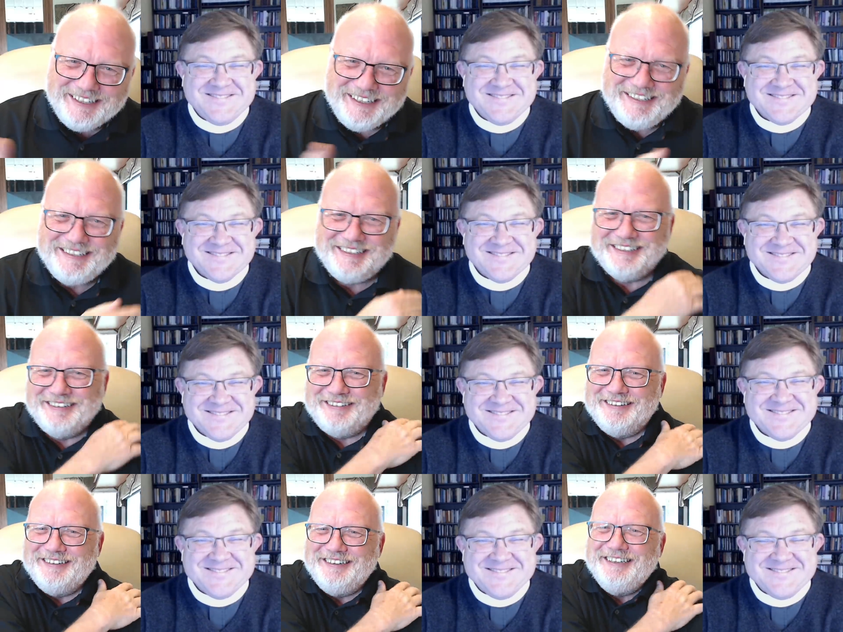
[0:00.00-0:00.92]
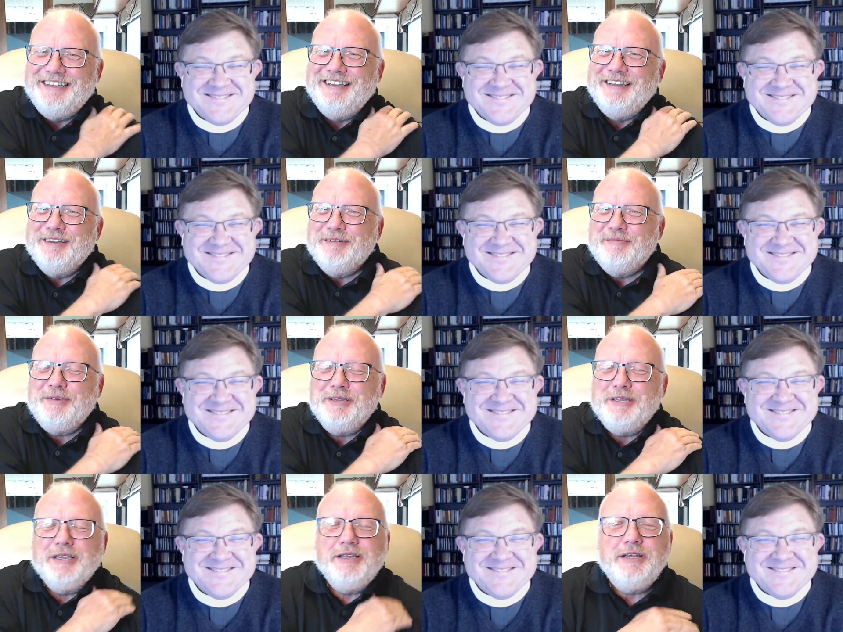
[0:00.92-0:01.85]
Speaker 1: So,
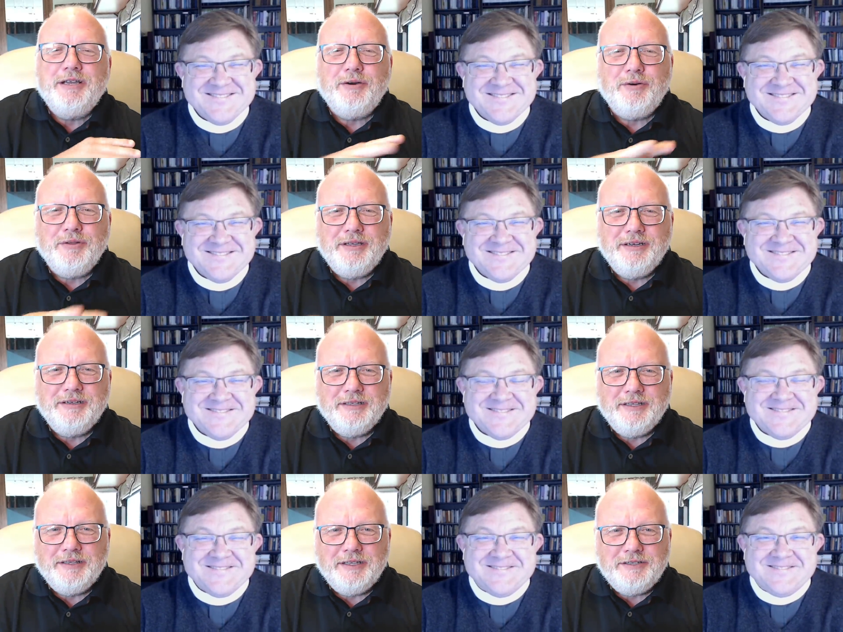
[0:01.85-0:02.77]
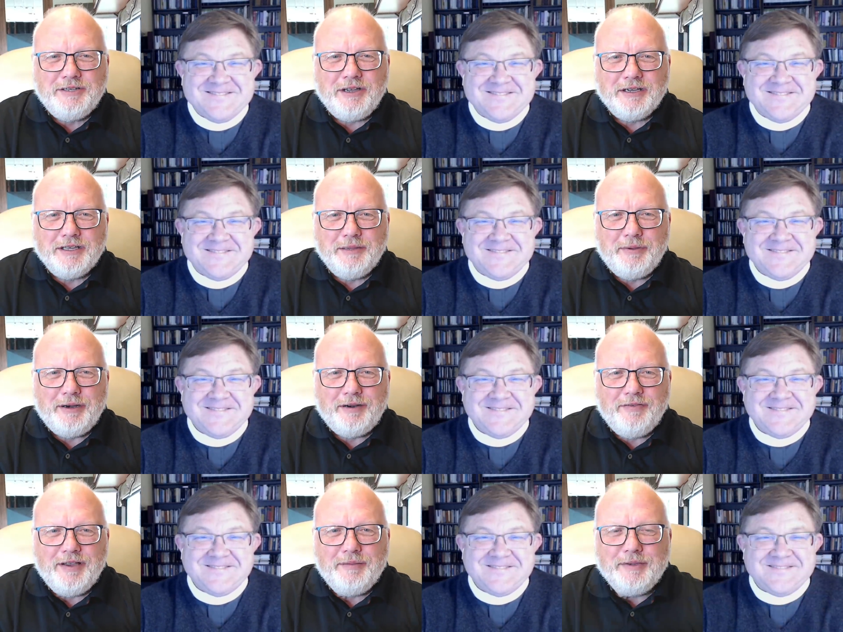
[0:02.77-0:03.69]
but now hold on. Let's talk a little bit about
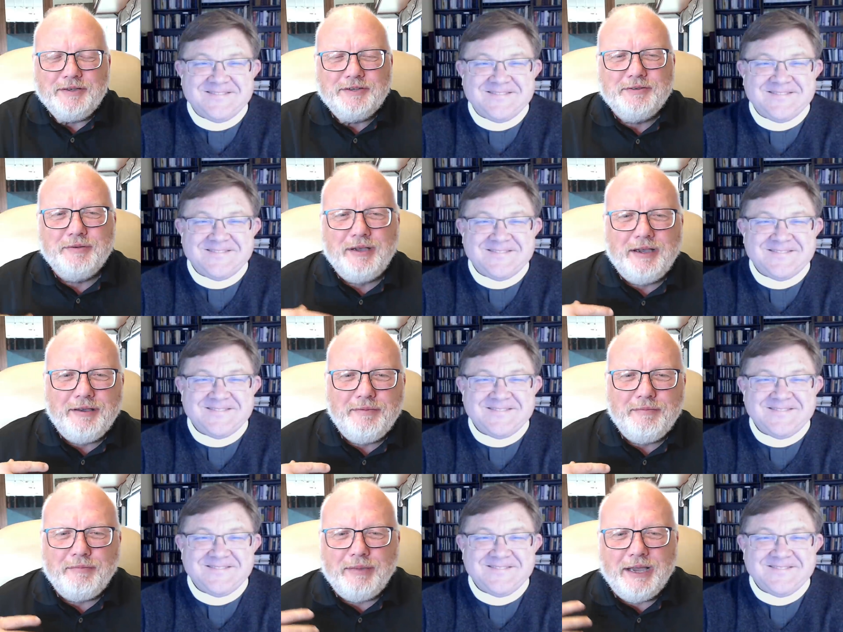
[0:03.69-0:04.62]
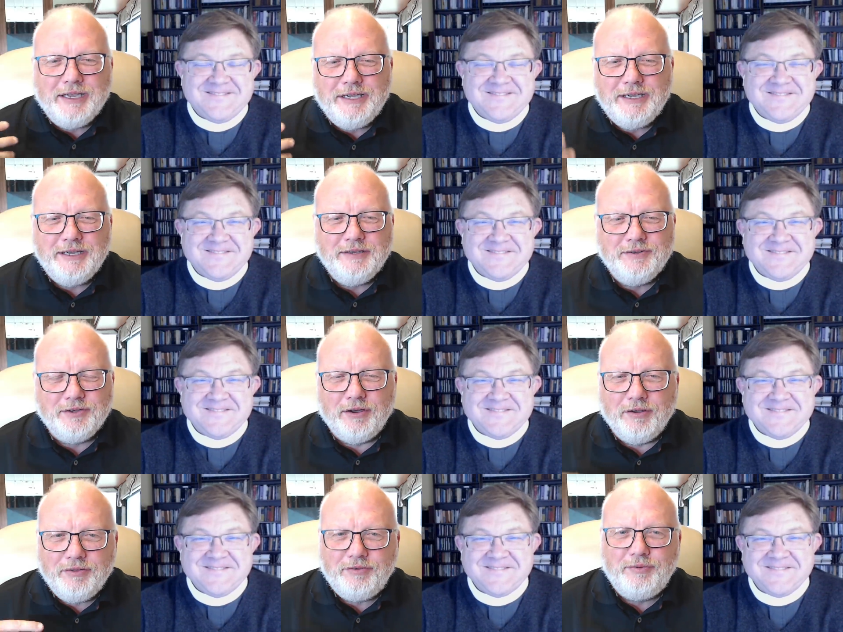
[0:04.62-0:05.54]
our families. My kids,
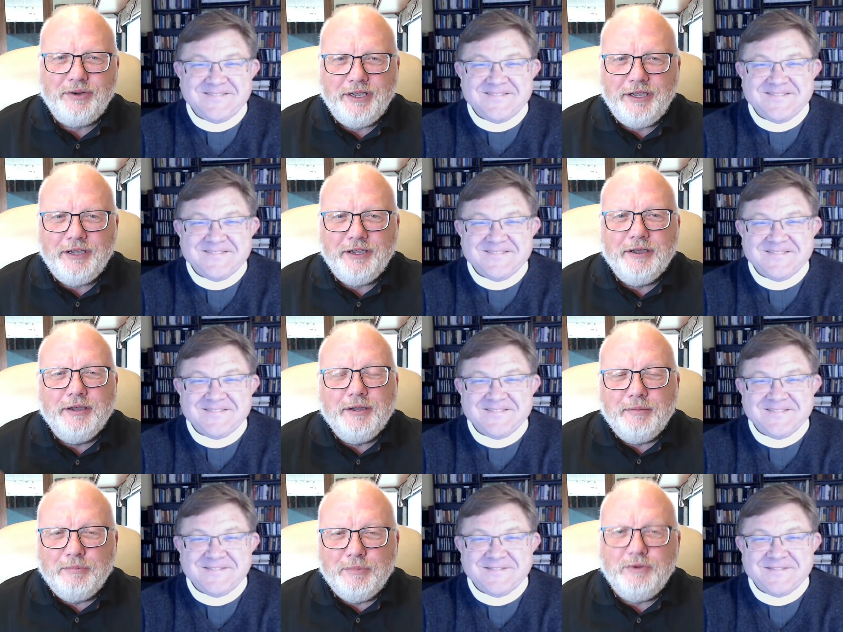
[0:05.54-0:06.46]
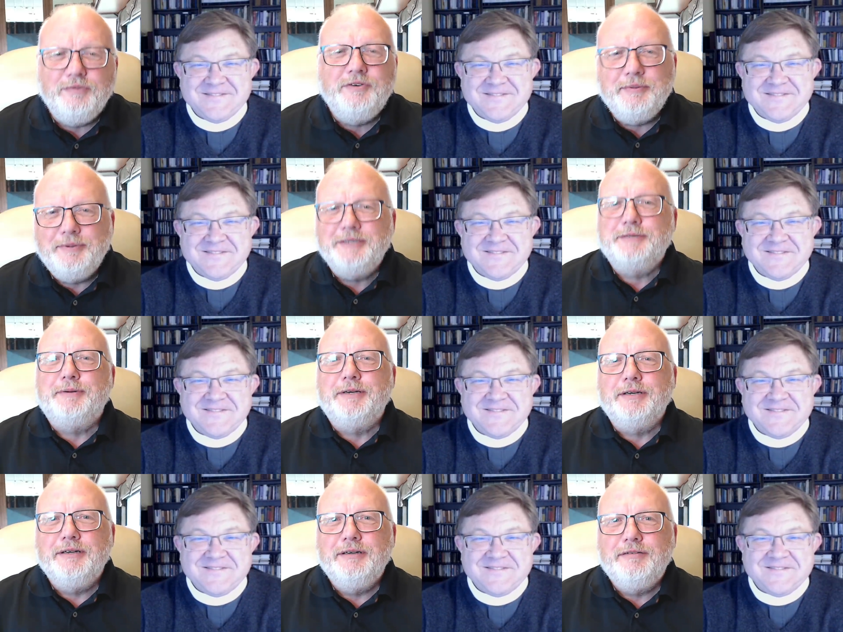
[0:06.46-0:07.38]
all three, moved to
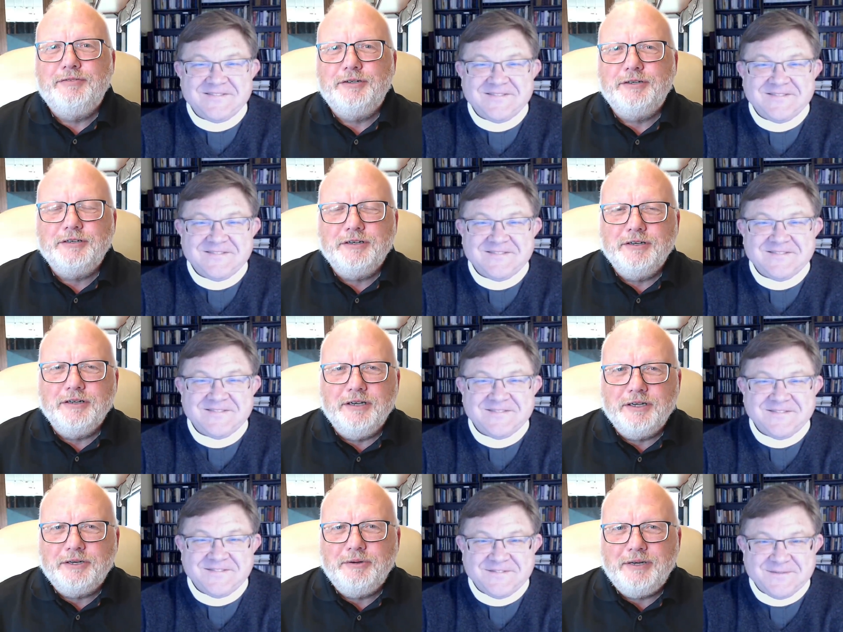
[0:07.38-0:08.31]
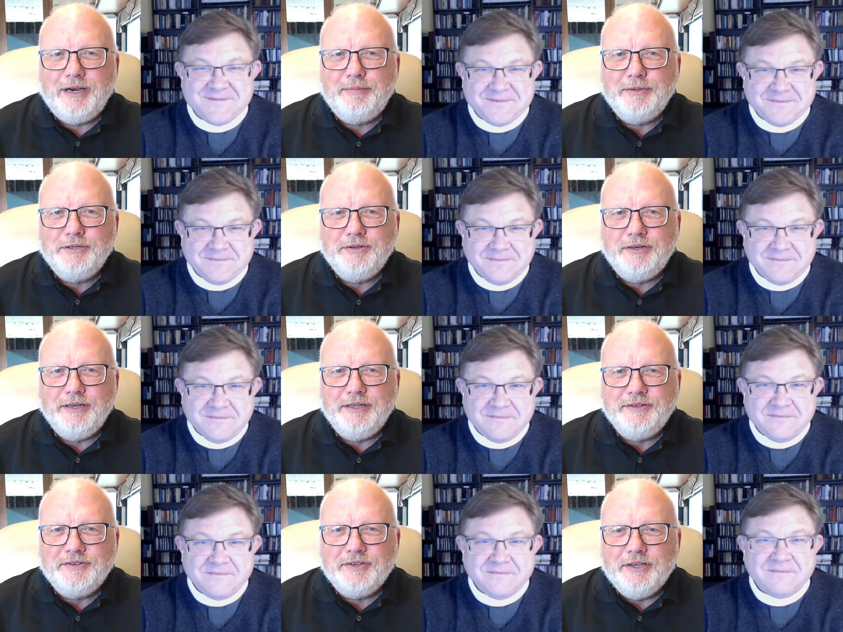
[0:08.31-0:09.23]
Pittsburgh for career
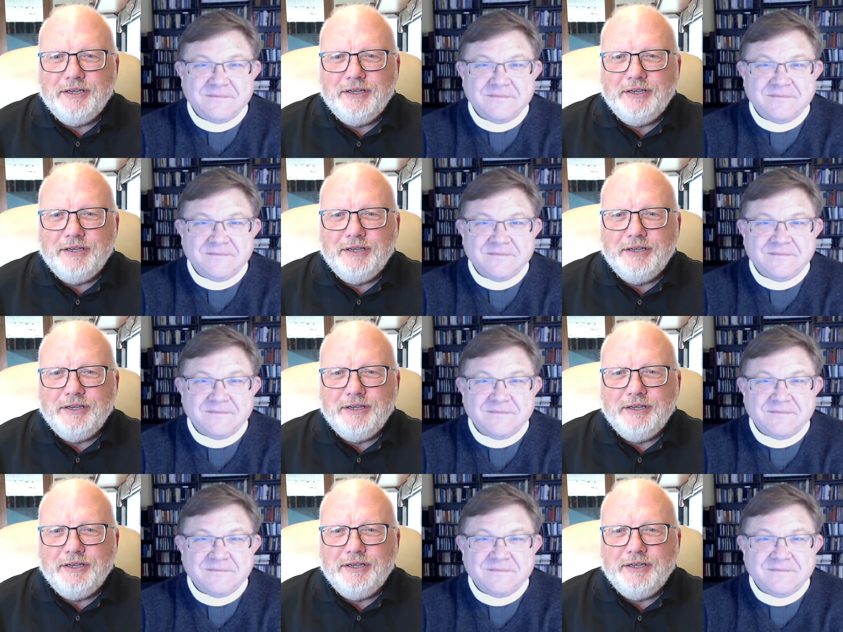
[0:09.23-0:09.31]
opportunities.